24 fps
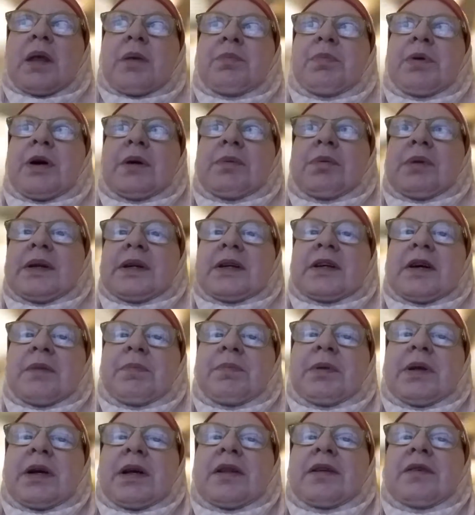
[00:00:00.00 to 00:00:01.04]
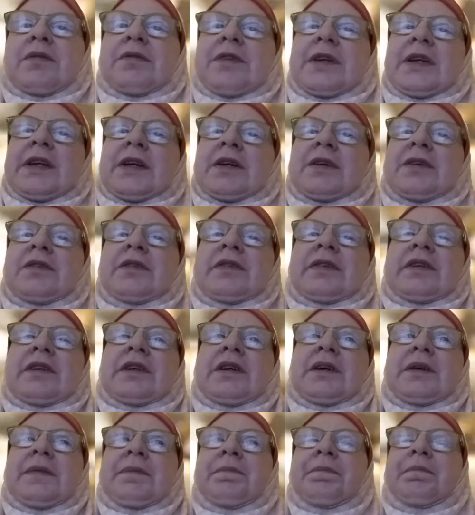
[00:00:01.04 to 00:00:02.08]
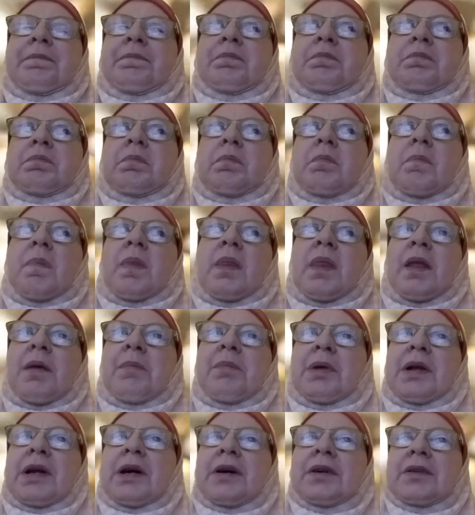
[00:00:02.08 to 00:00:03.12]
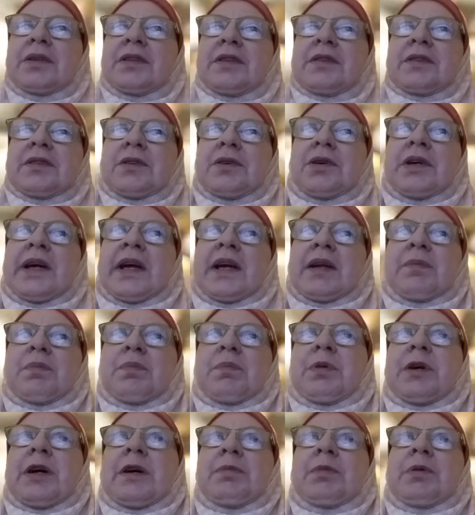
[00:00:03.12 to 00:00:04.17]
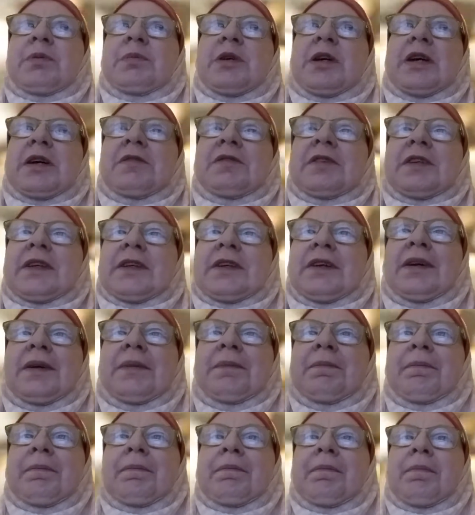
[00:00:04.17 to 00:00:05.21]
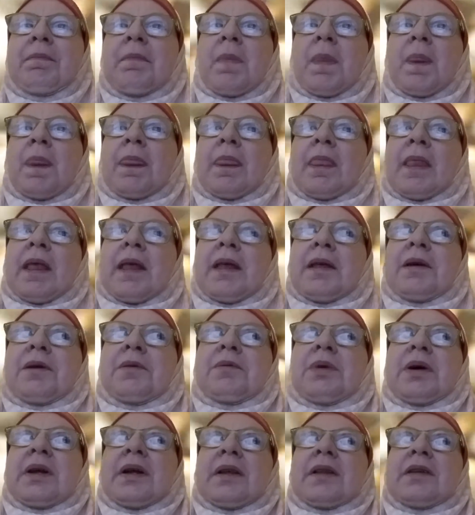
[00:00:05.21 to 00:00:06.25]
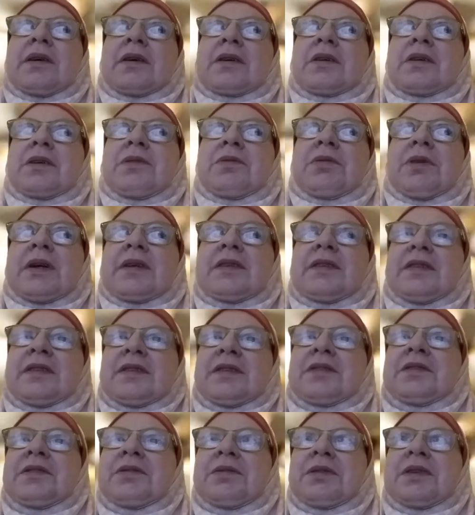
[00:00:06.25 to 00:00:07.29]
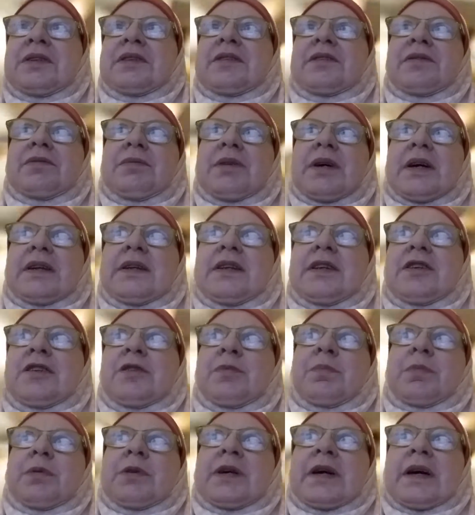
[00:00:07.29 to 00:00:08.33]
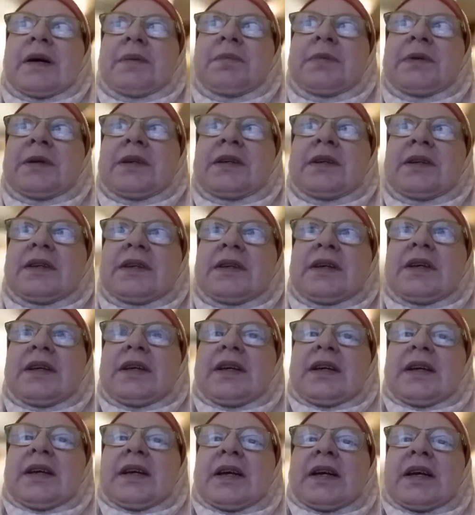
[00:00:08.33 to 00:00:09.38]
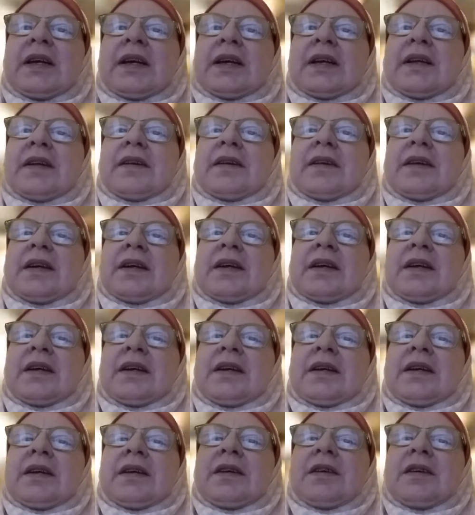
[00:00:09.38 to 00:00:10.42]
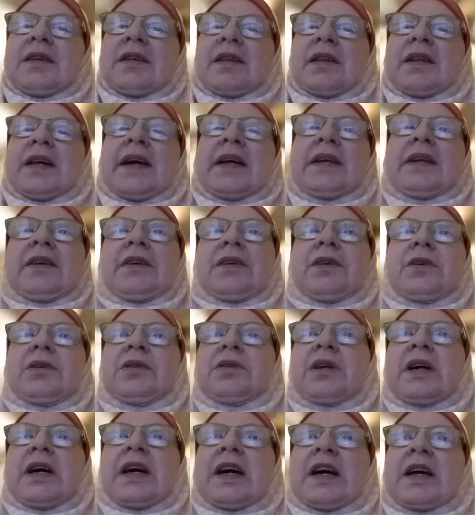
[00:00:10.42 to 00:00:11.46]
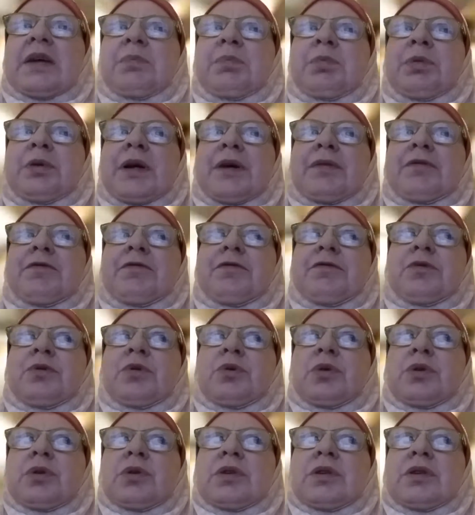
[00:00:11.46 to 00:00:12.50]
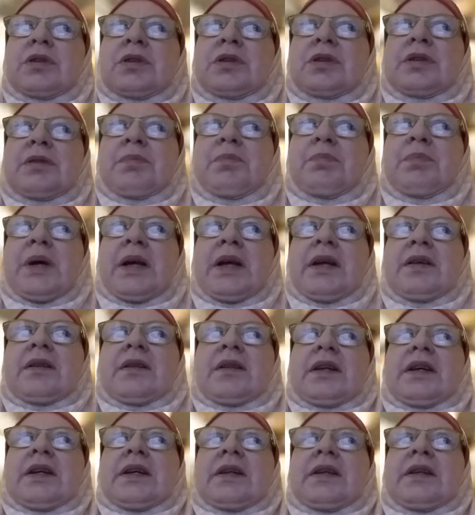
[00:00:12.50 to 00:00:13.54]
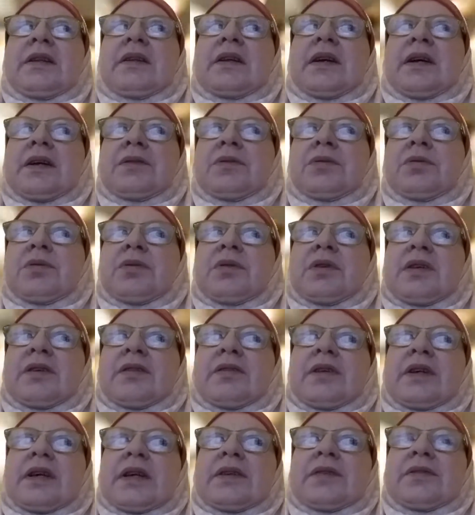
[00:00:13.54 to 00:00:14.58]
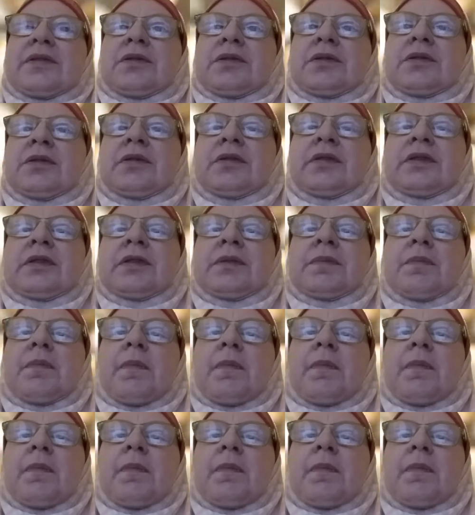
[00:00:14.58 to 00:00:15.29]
probably a couple other videos, but I'll just go ahead and pop them off here. One of the questions was, why do you prep? And like you, I prep for mainly natural disasters.